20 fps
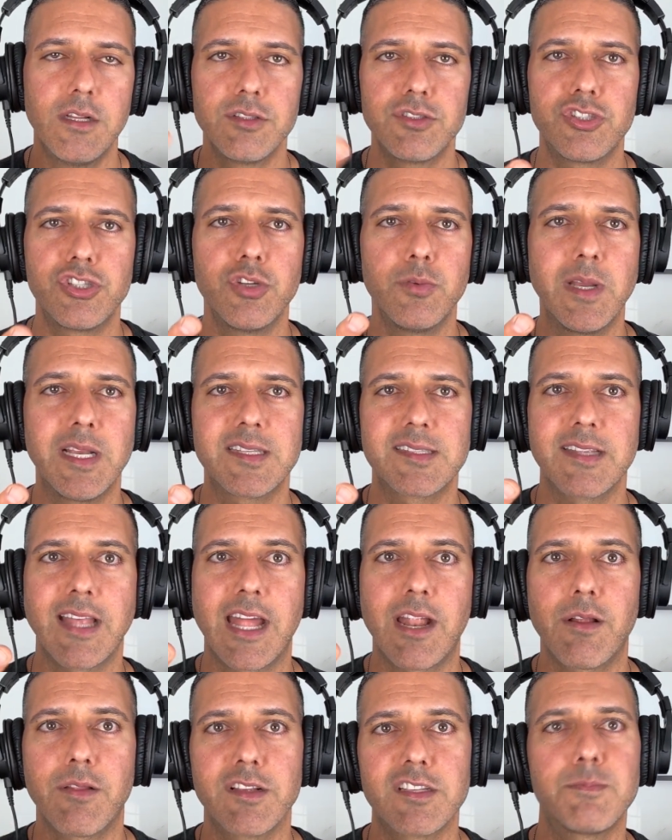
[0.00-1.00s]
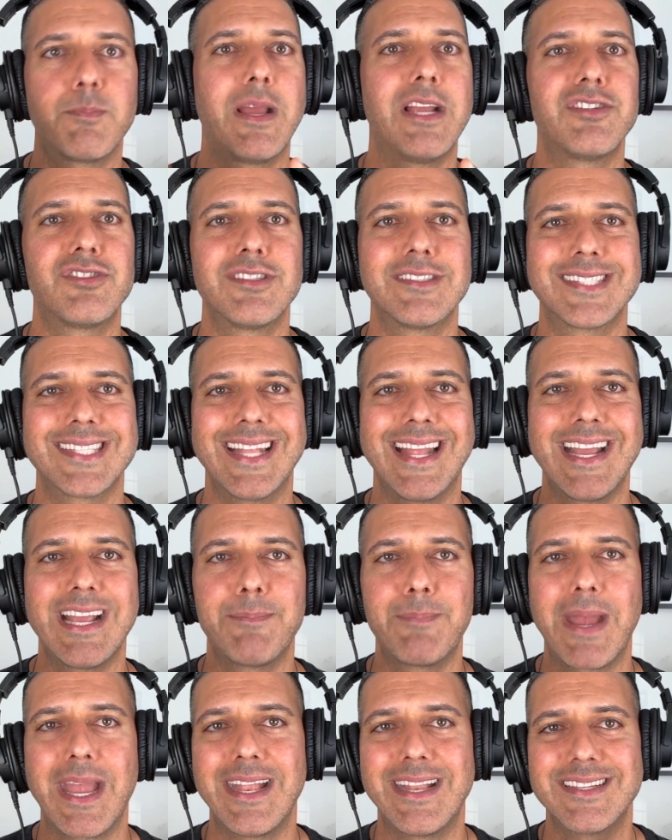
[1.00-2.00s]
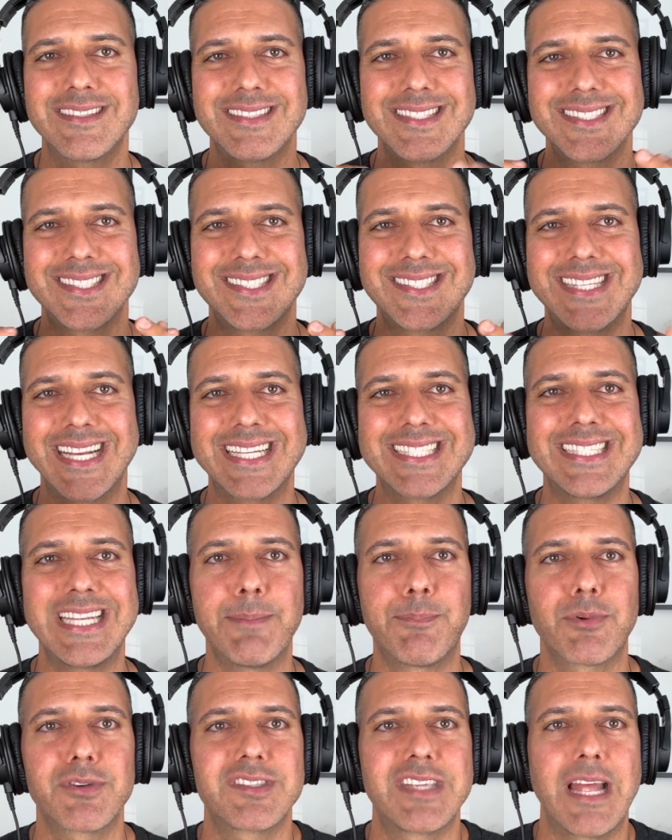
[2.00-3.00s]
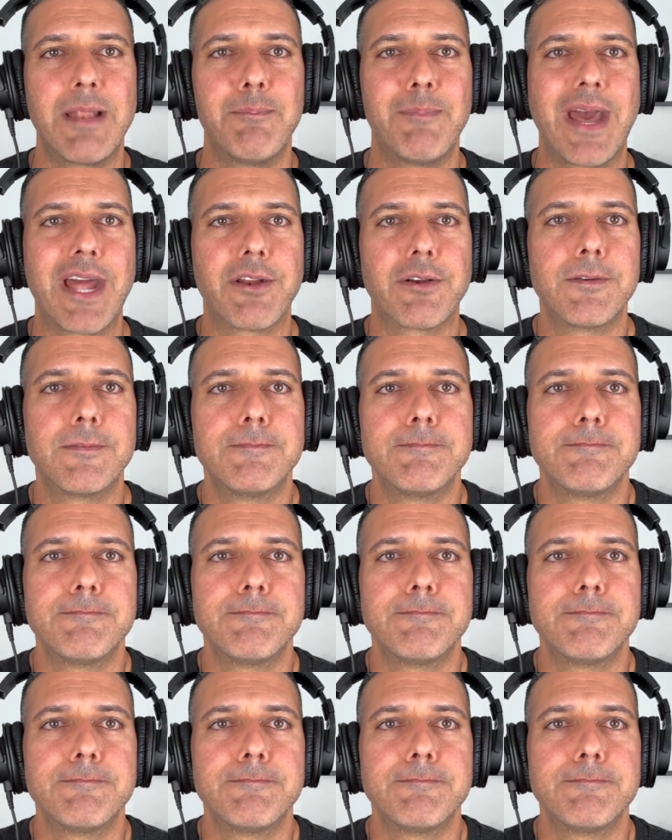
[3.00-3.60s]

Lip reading: 2 weeks later, this patient's leg pain is 60% better.